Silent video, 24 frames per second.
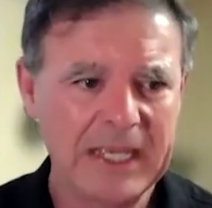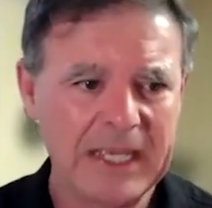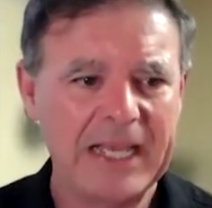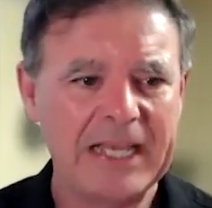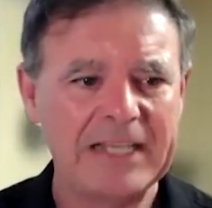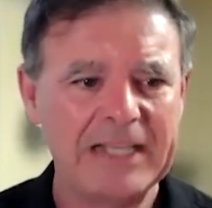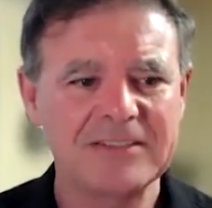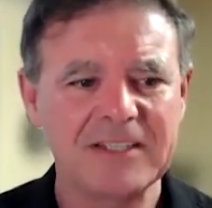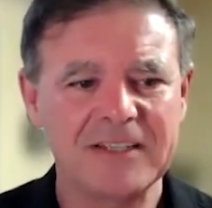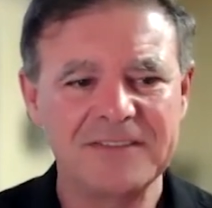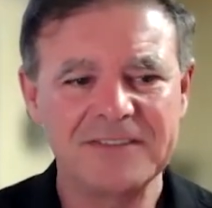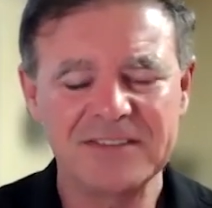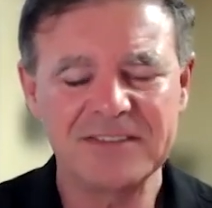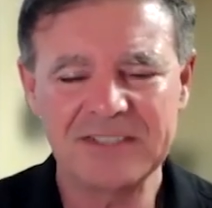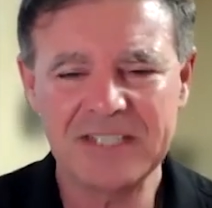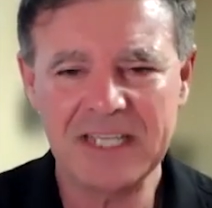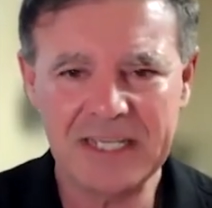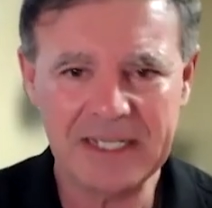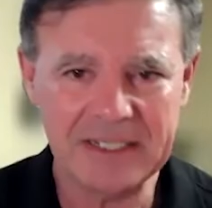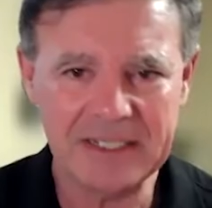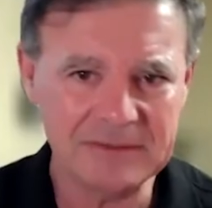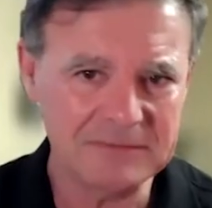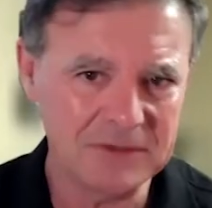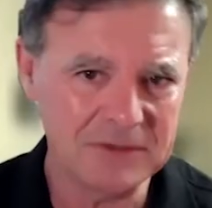As I've
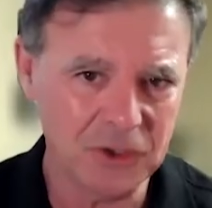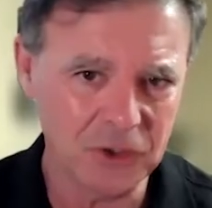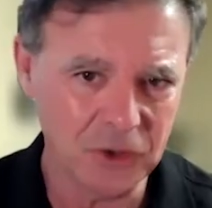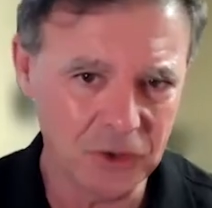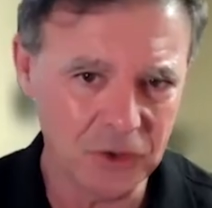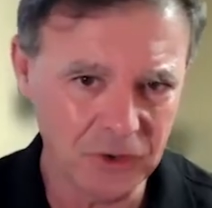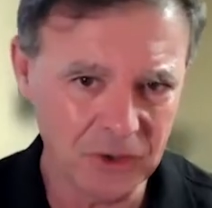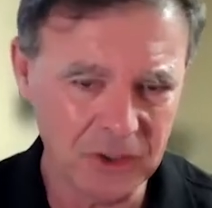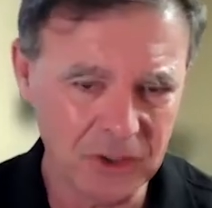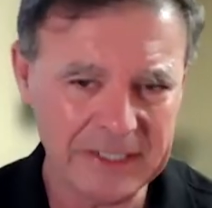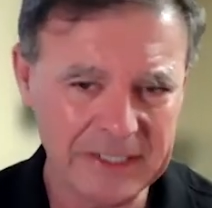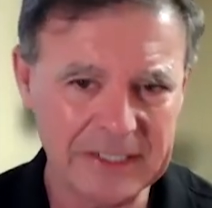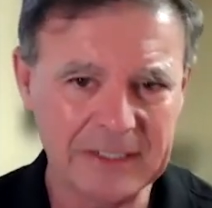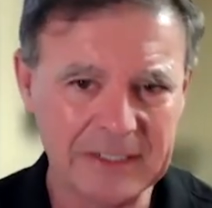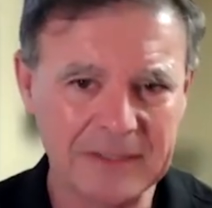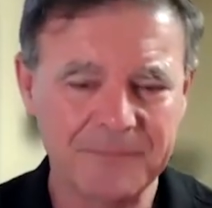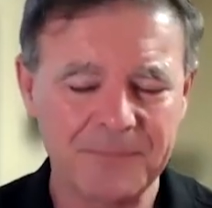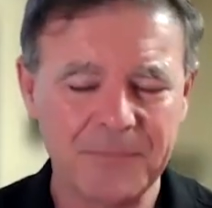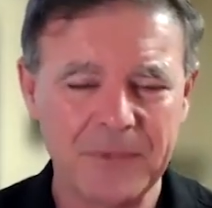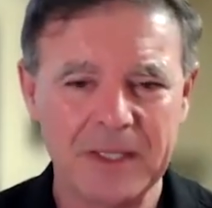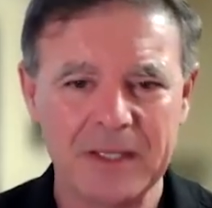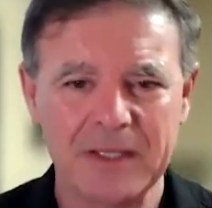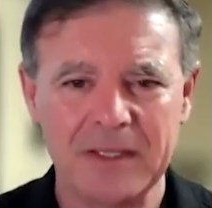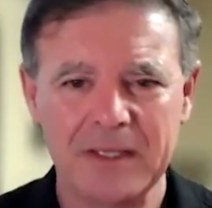said earlier,
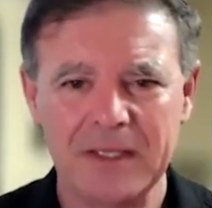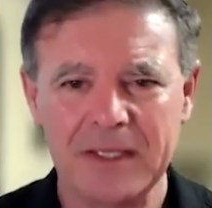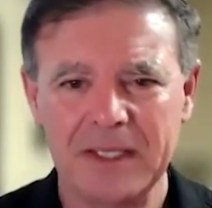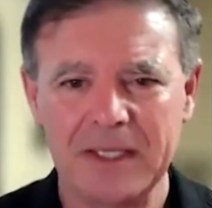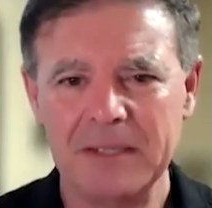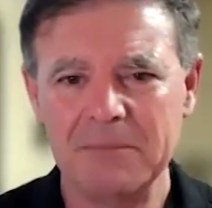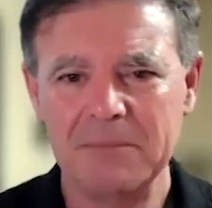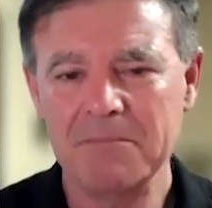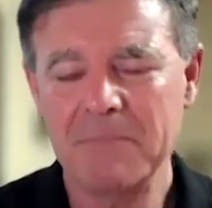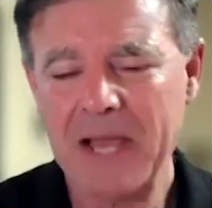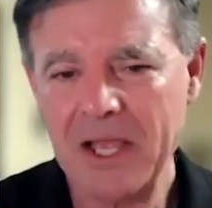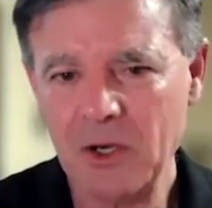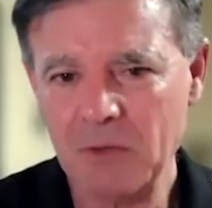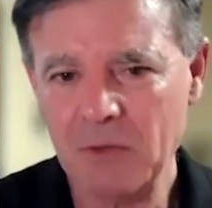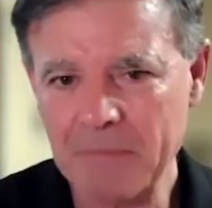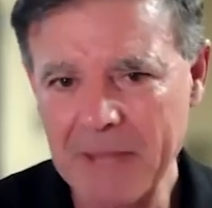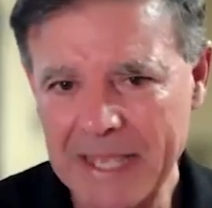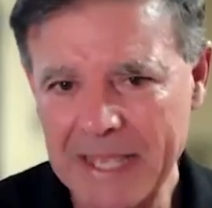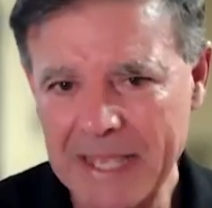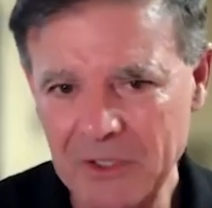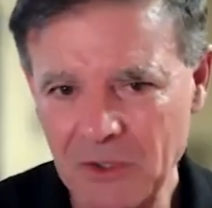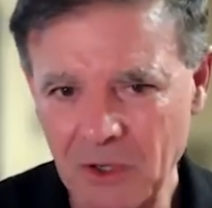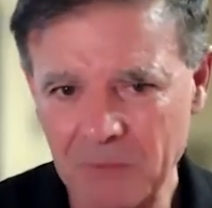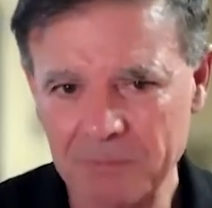it may or
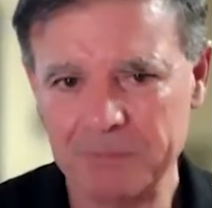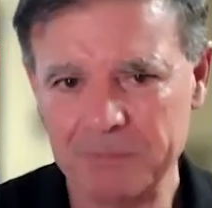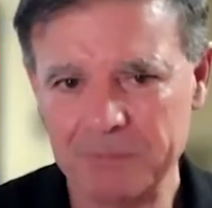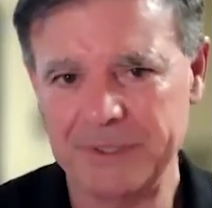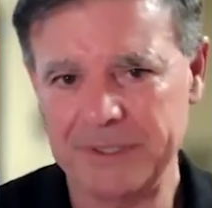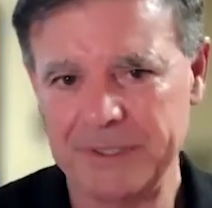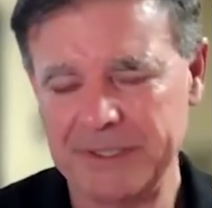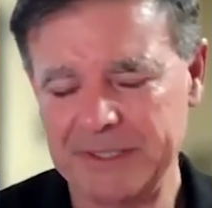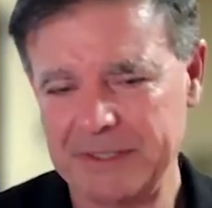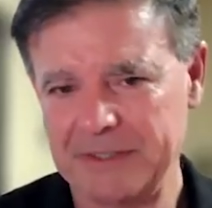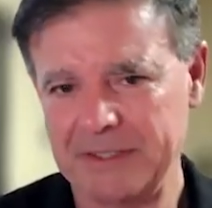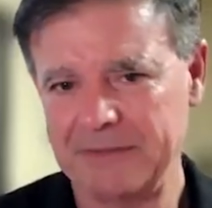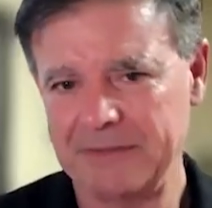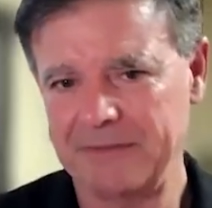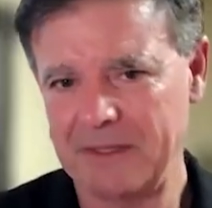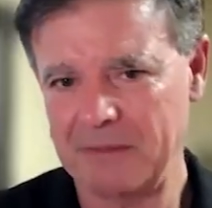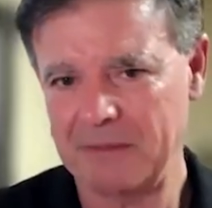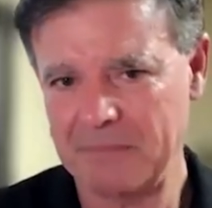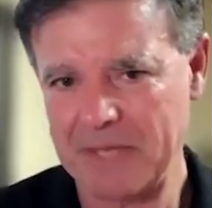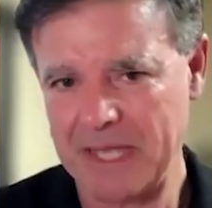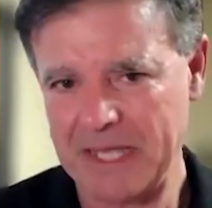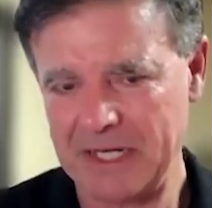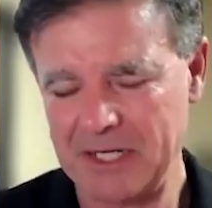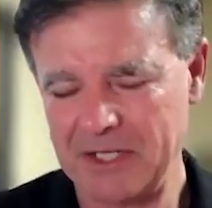may not be
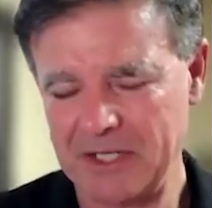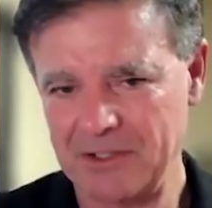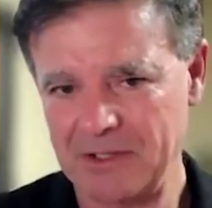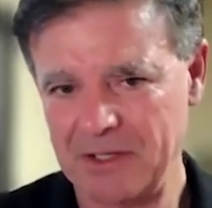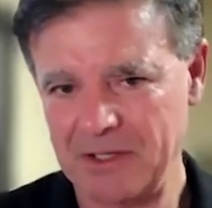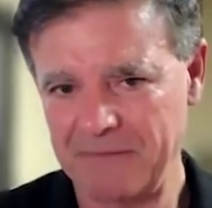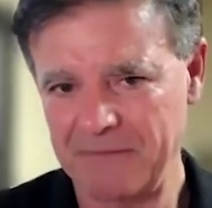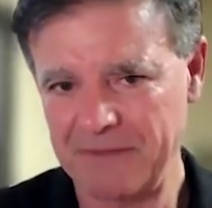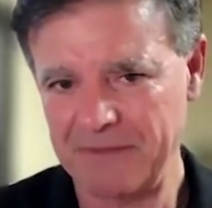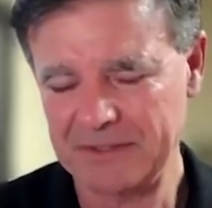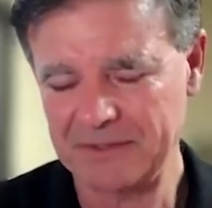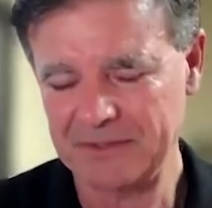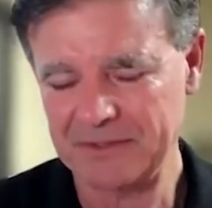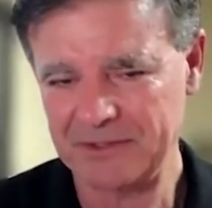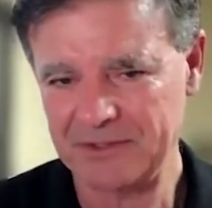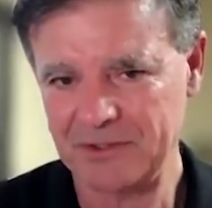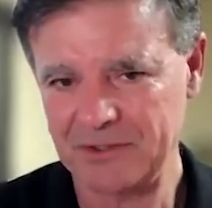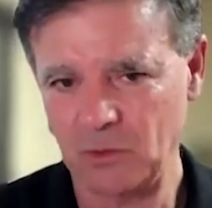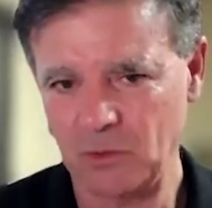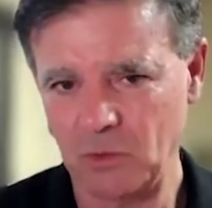events,